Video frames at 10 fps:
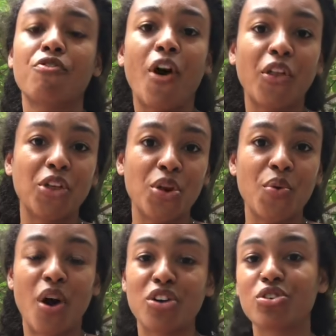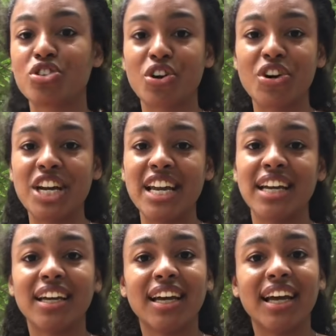follow you on your journey.
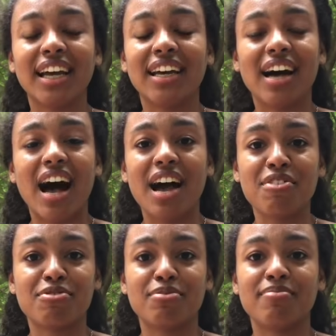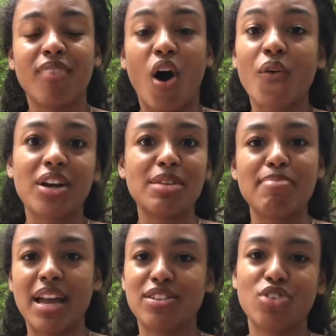I've already
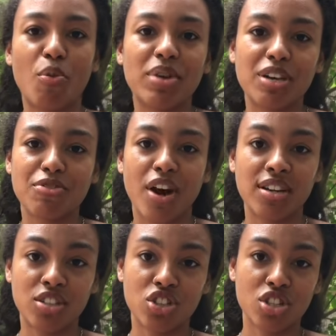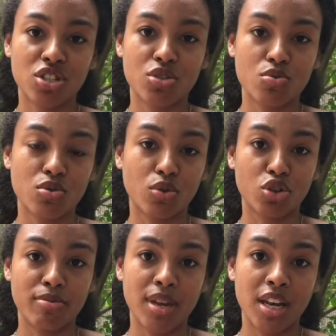made so many friends just through
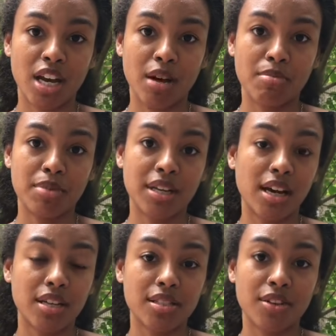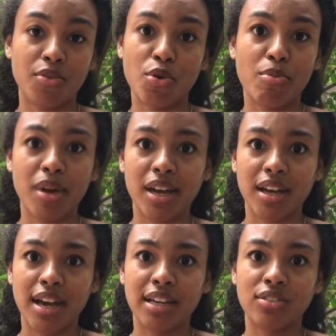social media because of hooping
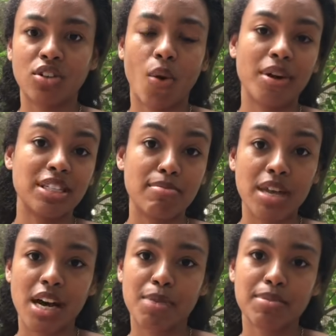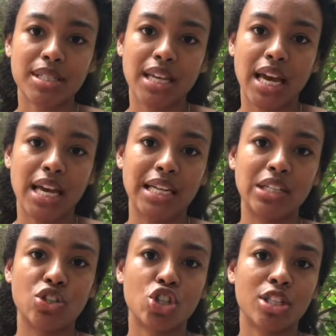and going to meetups and
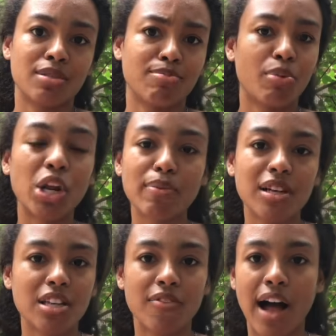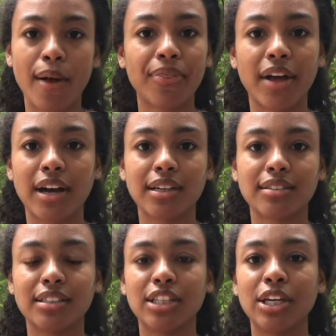just putting myself out there,
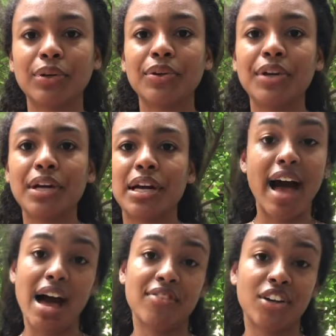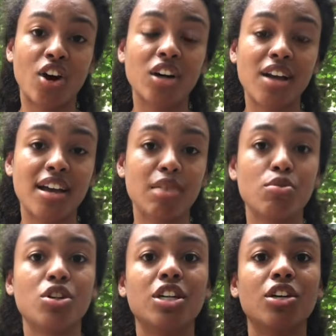you know. Having an online
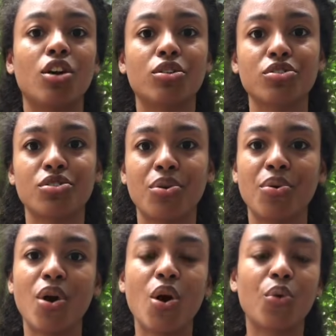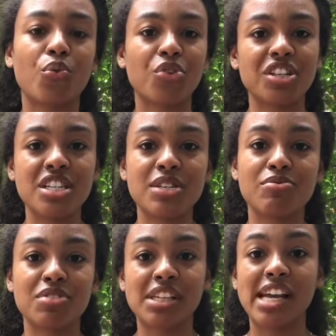community also really
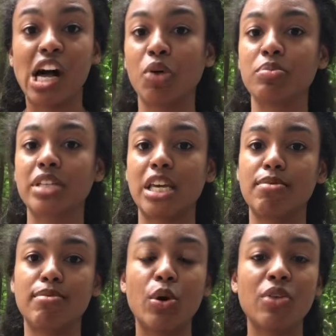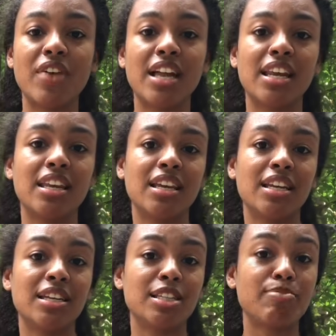helps keep me motivated,
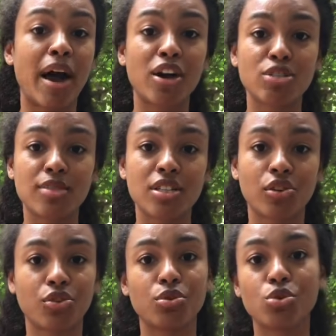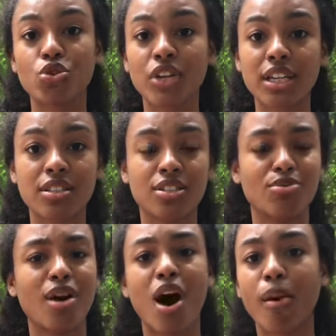and it inspires me to learn new tricks,
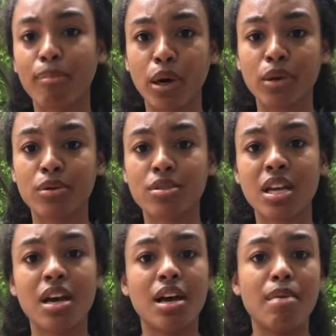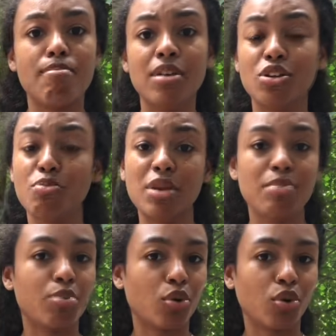new combos, meet new
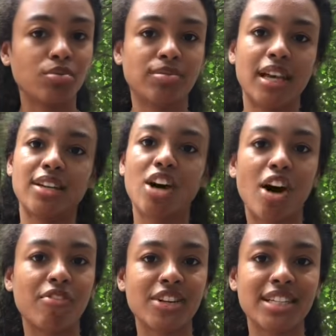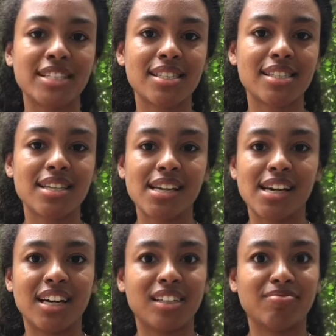people, gain confidence,
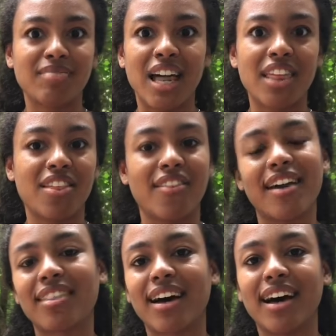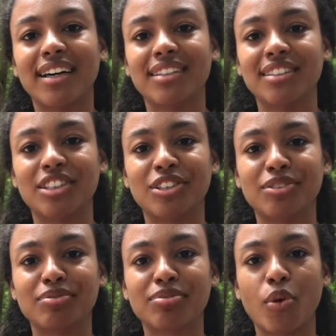anything like that. You know,
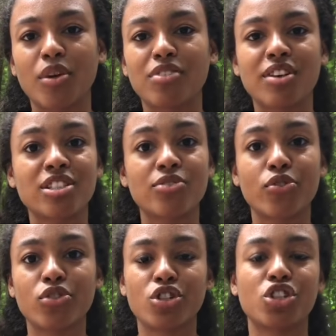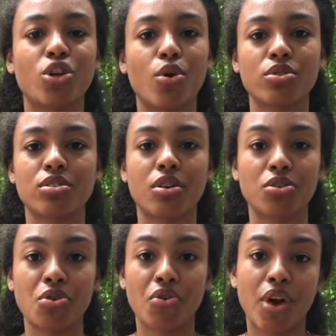going to festivals or shows is
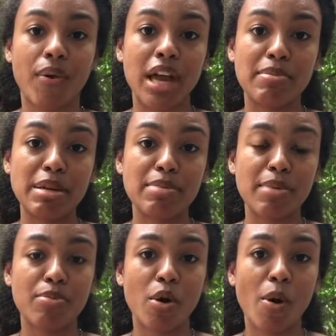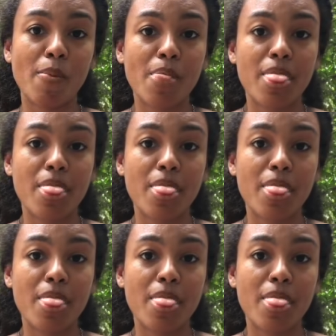also a great way to meet people.